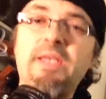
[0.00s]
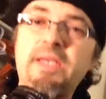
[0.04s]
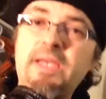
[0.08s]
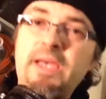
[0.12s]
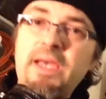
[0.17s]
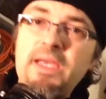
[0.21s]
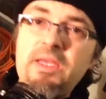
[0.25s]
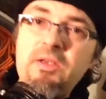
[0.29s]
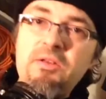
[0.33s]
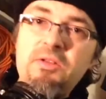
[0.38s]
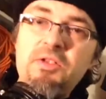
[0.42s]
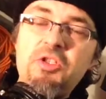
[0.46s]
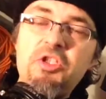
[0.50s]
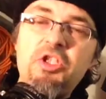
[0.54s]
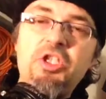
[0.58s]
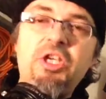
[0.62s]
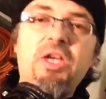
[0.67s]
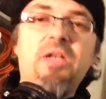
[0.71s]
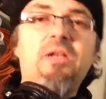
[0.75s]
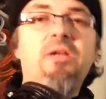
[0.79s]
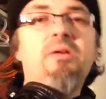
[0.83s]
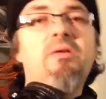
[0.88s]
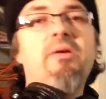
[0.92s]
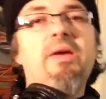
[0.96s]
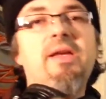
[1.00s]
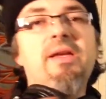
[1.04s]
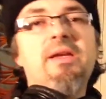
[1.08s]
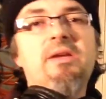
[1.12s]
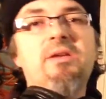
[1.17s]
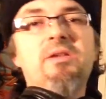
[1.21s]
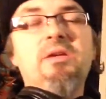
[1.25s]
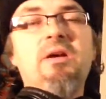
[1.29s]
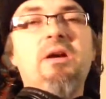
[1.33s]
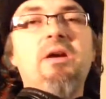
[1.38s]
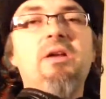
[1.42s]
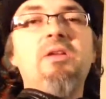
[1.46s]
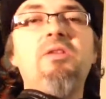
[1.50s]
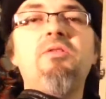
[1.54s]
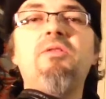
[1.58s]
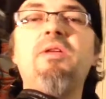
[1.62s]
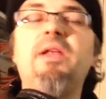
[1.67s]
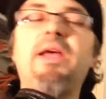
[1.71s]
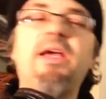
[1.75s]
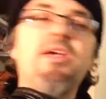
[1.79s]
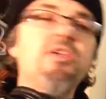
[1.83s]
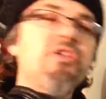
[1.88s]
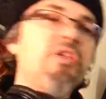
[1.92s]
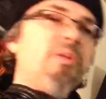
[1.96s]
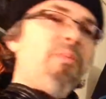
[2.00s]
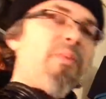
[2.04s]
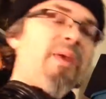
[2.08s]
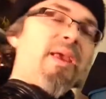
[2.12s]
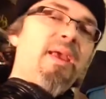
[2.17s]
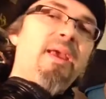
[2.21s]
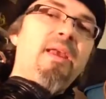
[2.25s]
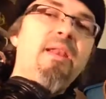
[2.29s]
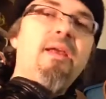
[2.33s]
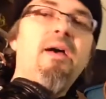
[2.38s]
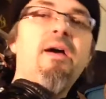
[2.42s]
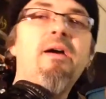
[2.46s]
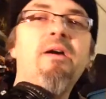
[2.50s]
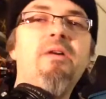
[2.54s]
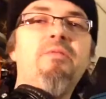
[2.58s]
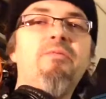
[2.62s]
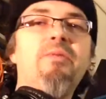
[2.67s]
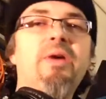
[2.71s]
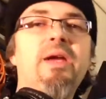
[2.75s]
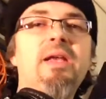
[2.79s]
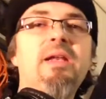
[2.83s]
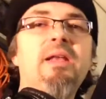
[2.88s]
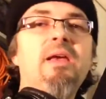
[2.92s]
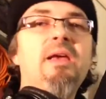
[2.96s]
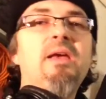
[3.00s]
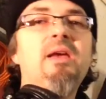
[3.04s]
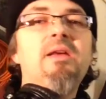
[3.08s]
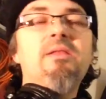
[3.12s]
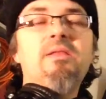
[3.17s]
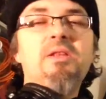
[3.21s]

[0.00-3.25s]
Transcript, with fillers: like I use cello and guitar, you could actually pan hard right